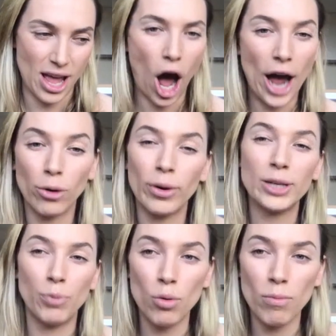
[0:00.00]
I'd always
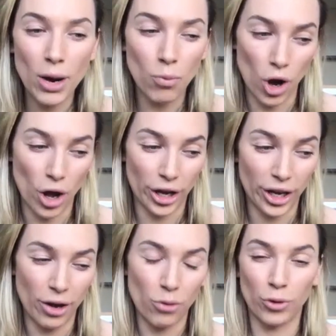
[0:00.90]
put my
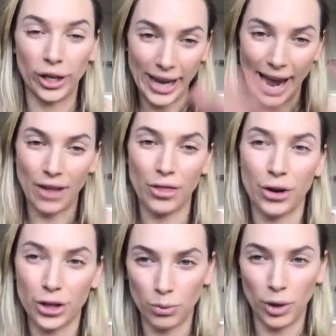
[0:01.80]
work really out there
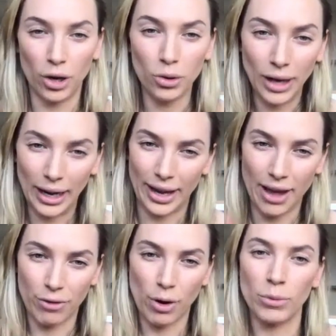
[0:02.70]
in the world. Like,
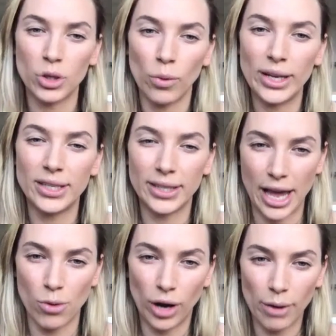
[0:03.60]
everyone was always
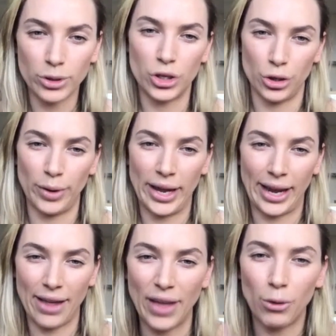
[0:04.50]
seeing what I was doing,
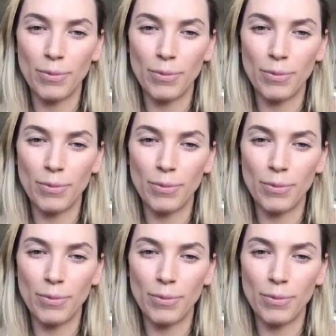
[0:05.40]
and that would